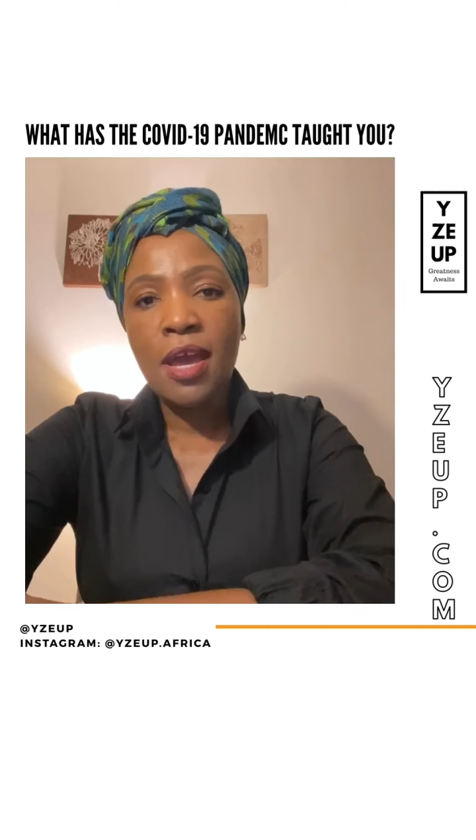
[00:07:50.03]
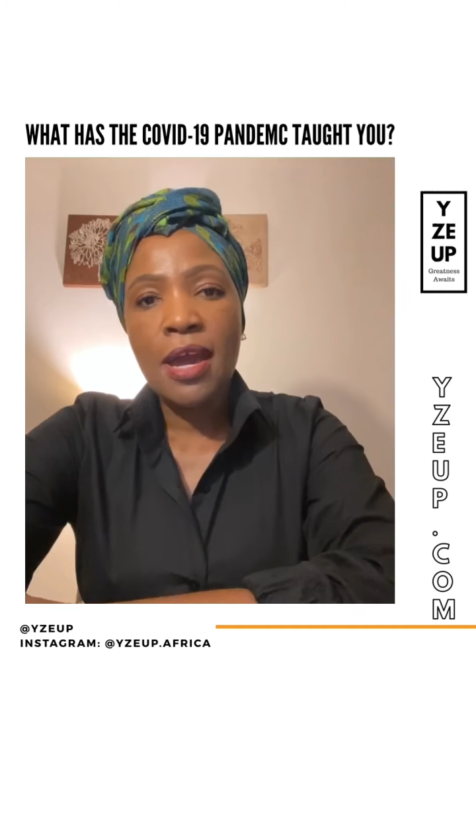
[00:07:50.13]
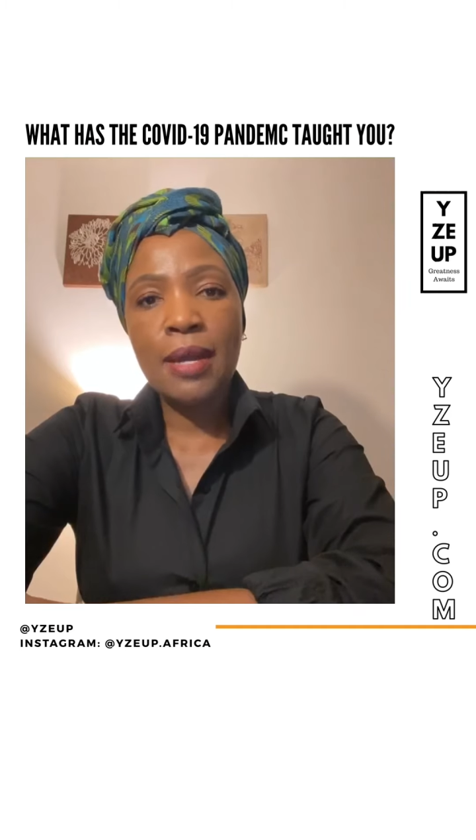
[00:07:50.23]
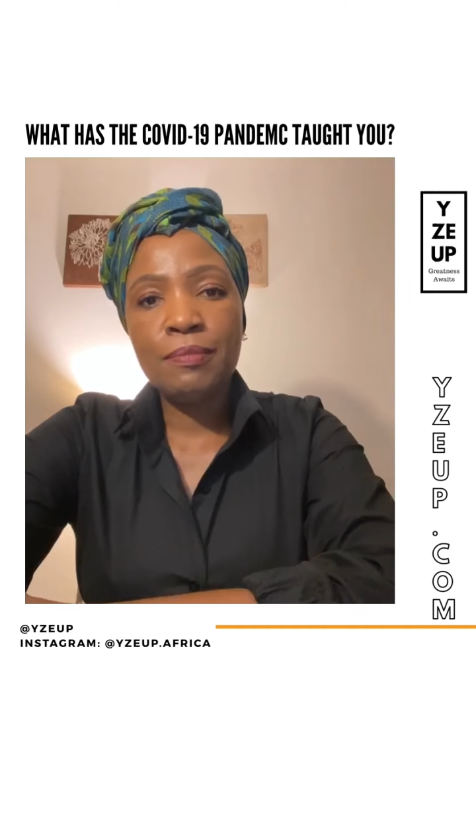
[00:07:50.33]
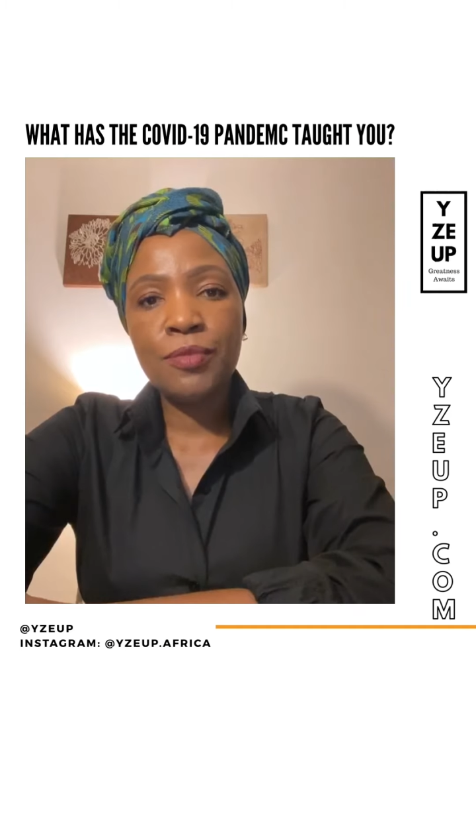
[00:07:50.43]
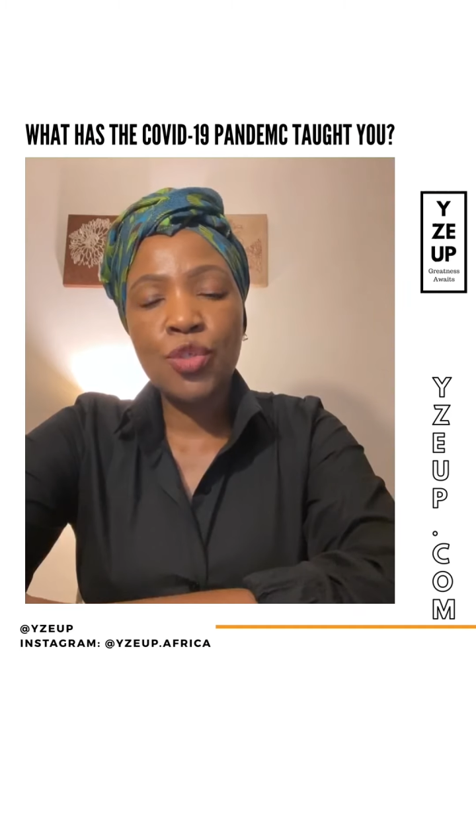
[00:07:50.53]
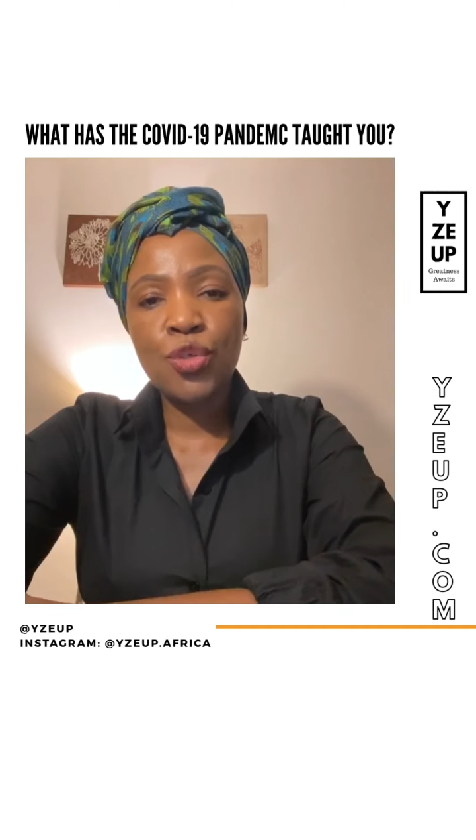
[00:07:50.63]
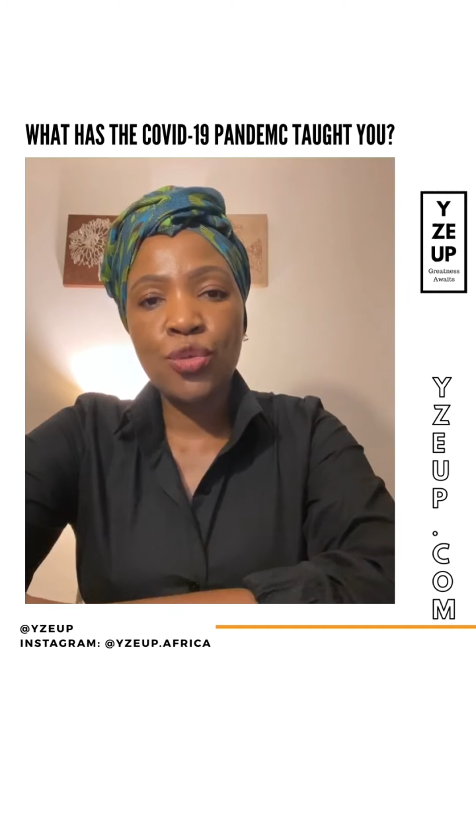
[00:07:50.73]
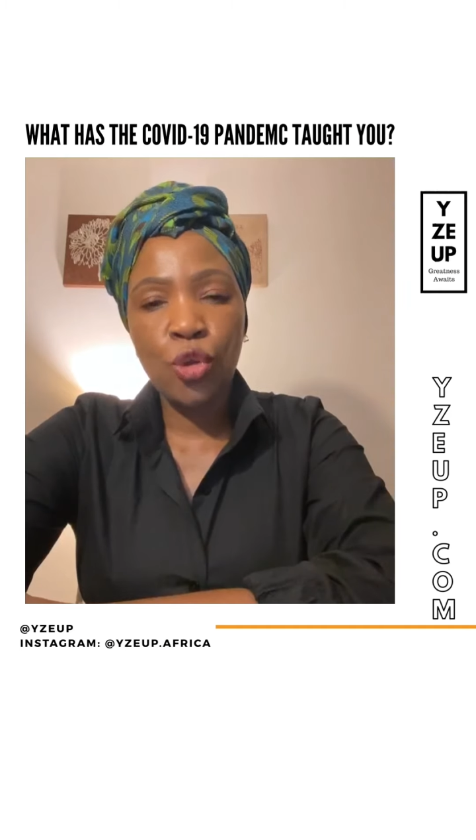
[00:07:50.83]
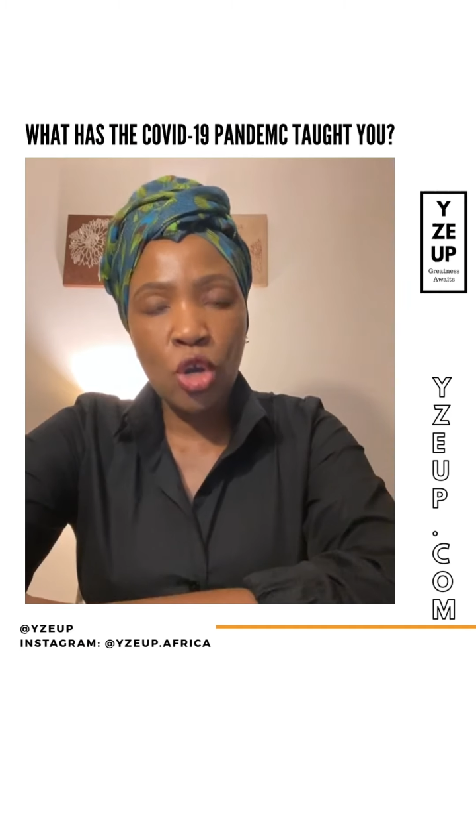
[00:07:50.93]
um,
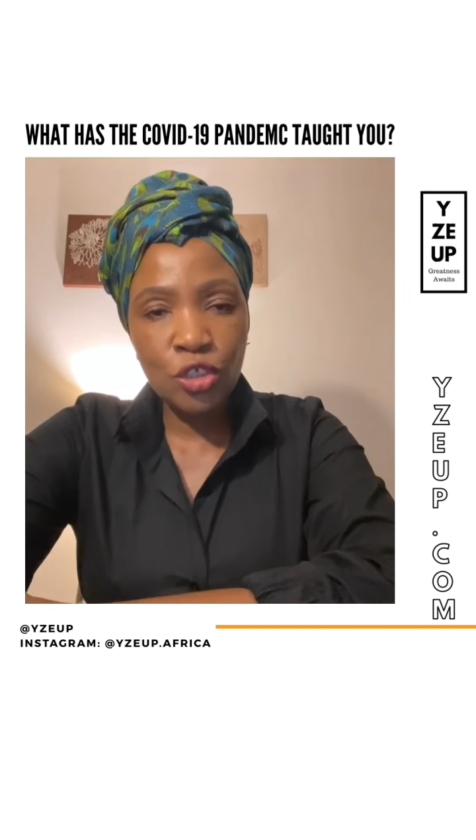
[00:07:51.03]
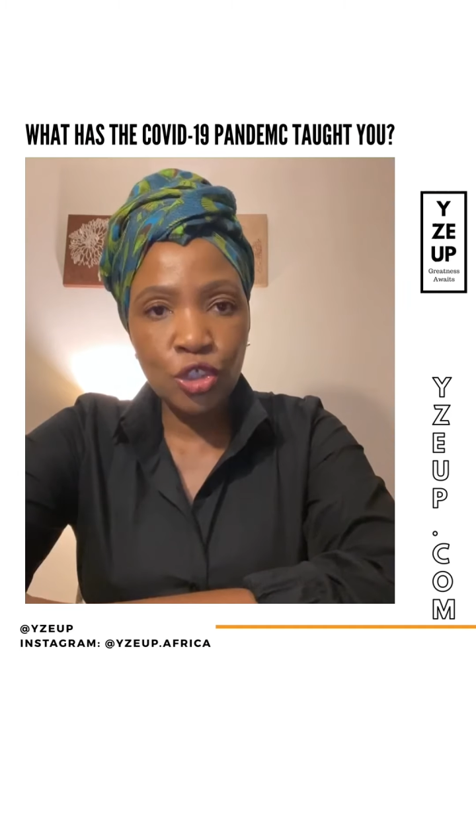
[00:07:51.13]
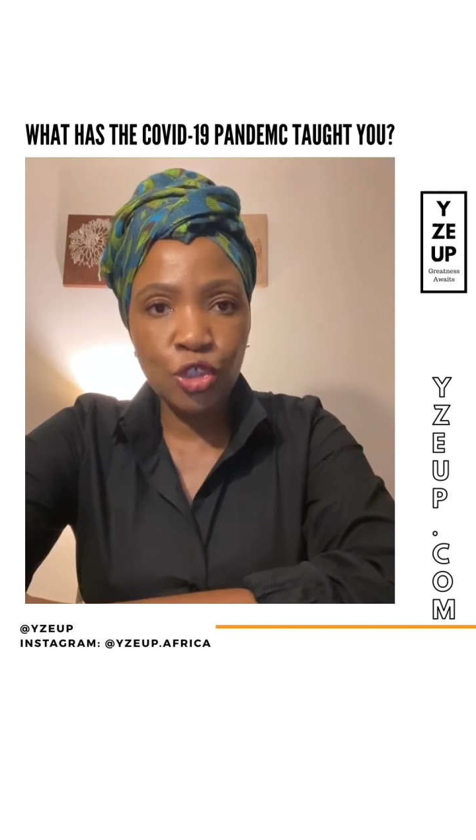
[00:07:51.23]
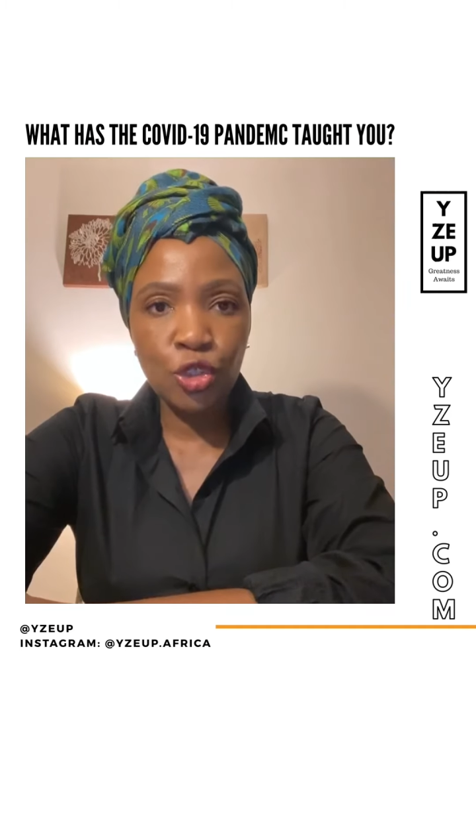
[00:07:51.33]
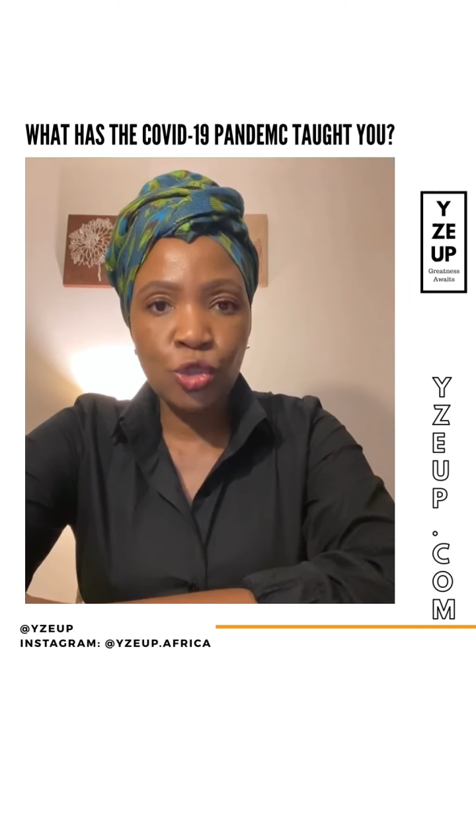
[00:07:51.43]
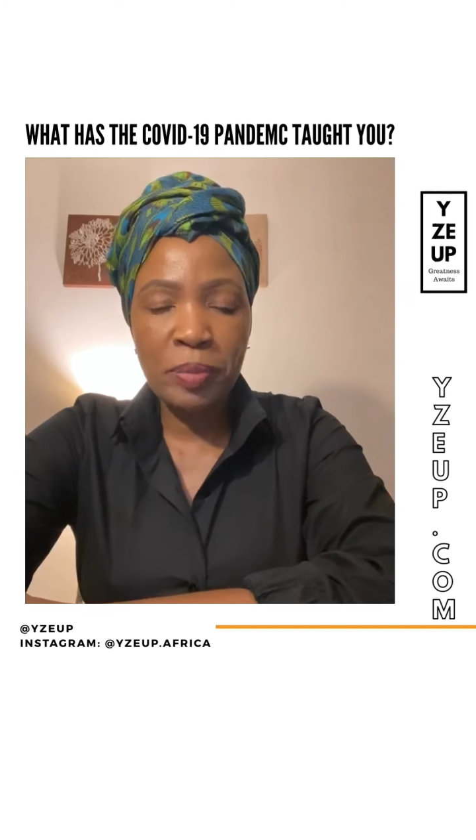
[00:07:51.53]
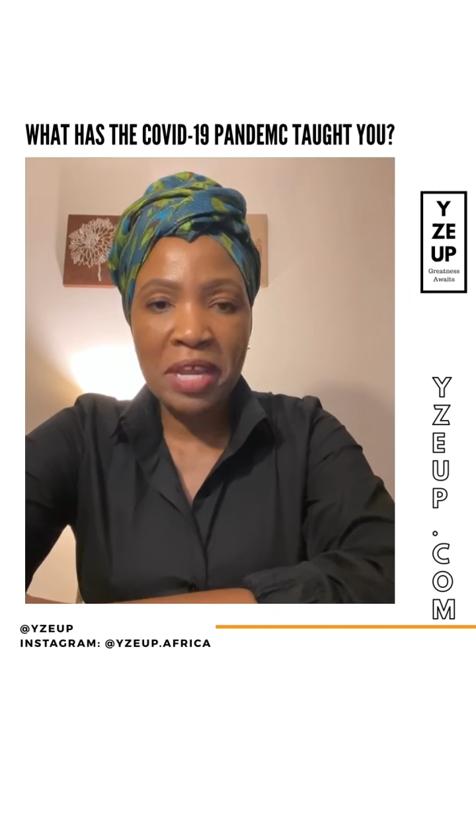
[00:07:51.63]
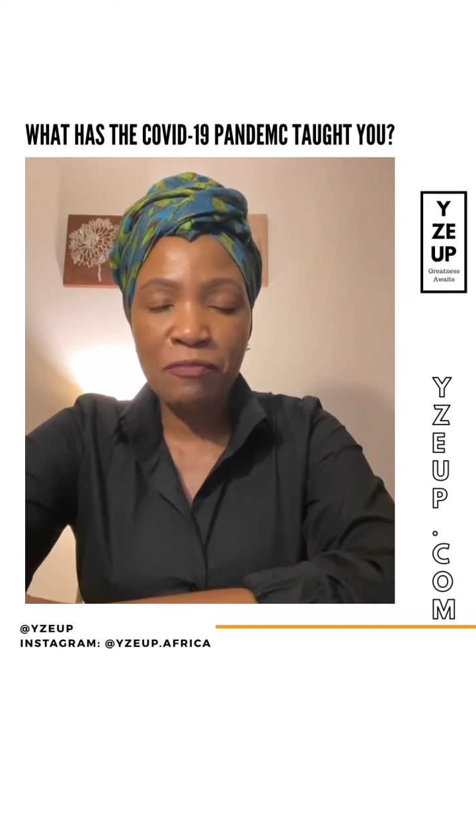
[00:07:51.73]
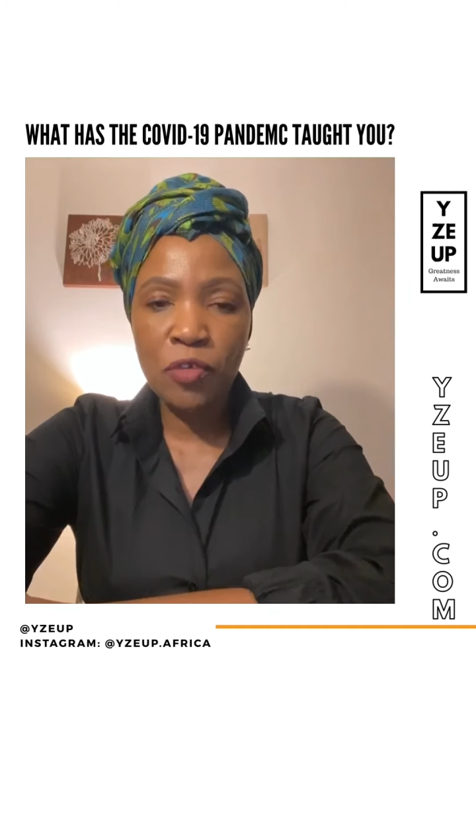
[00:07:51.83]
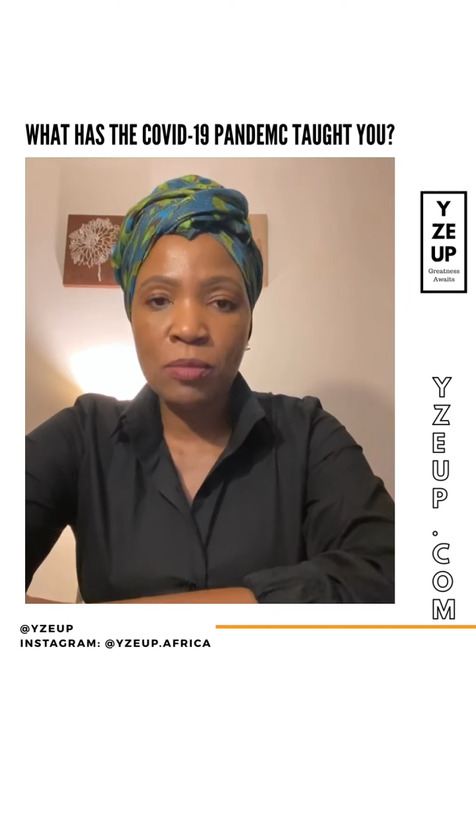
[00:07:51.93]
to launch new
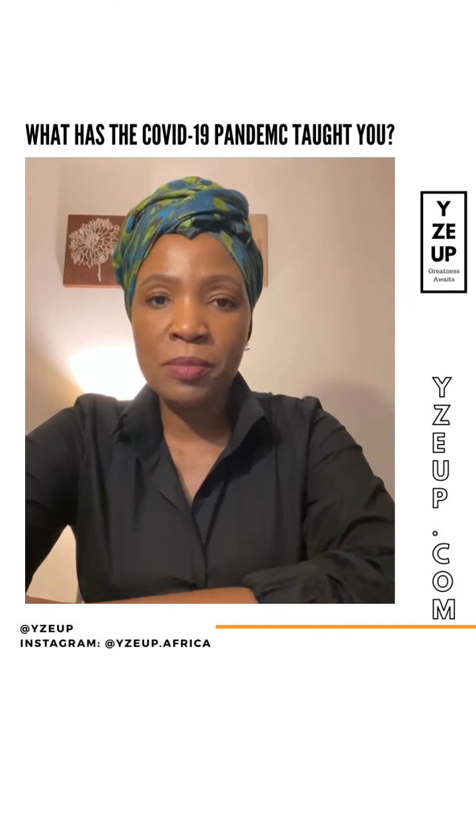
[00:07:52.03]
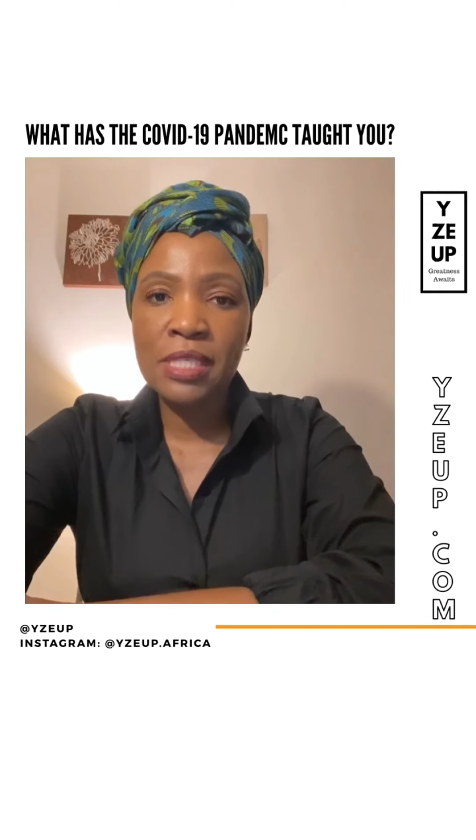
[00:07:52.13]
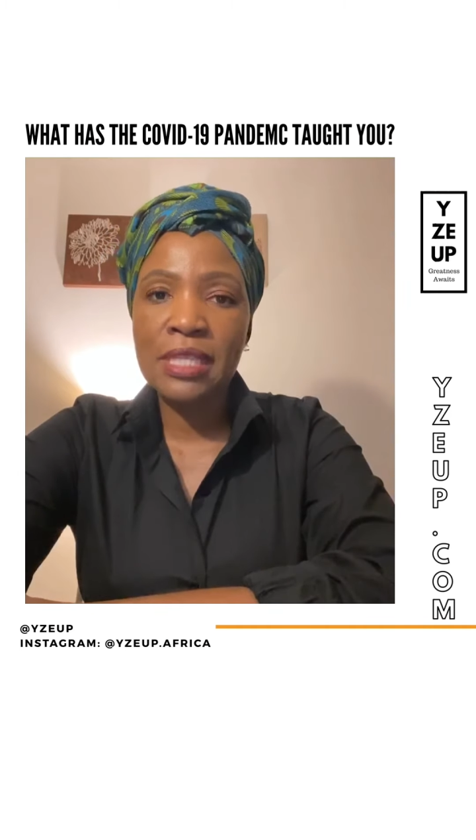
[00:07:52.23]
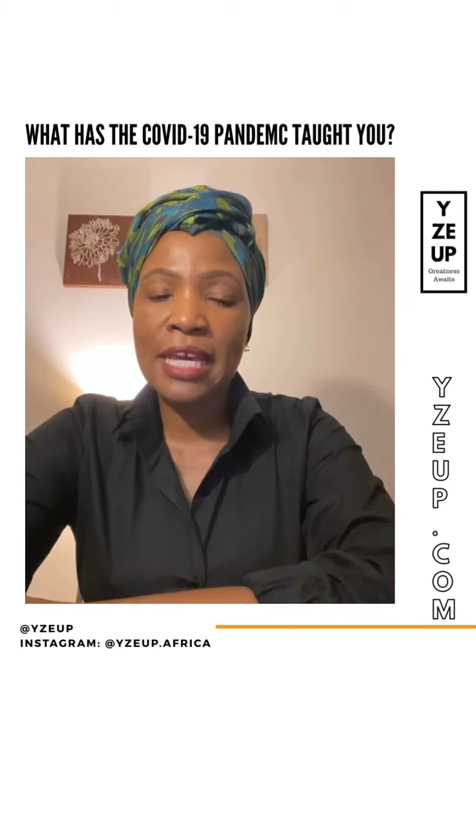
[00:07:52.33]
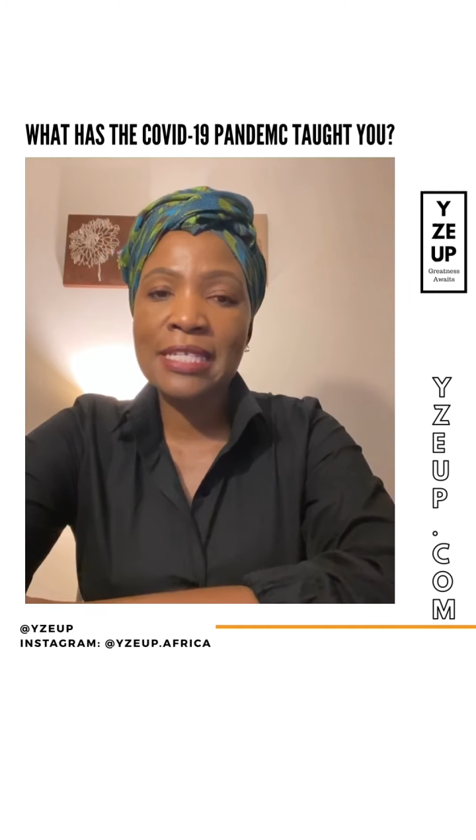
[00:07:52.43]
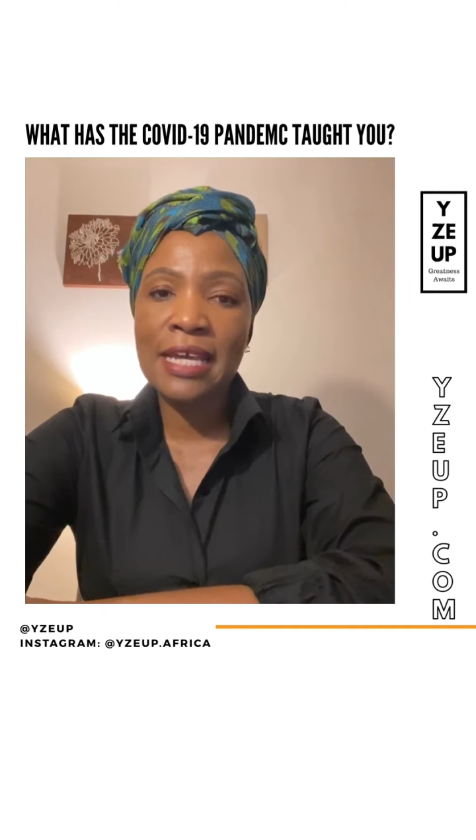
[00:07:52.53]
platforms that